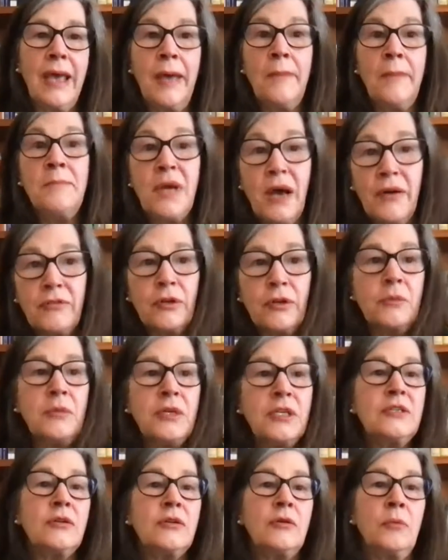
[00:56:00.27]

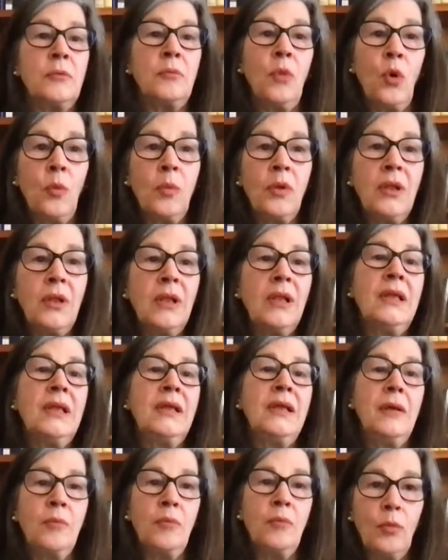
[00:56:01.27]
M-government or mobile
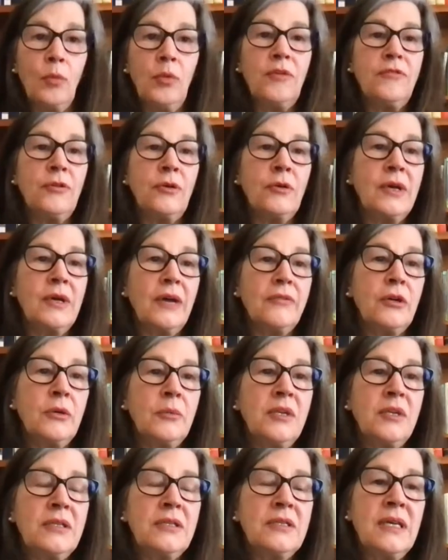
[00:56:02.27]
phone
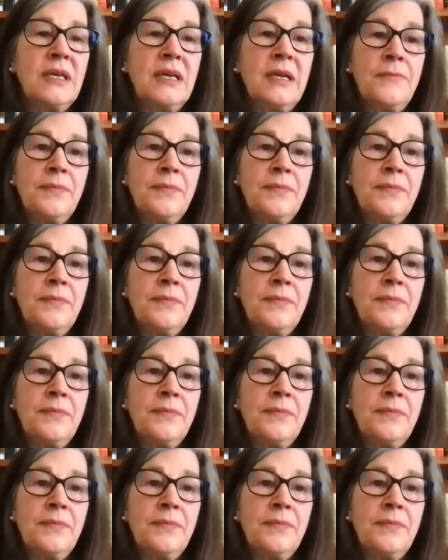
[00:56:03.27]
government.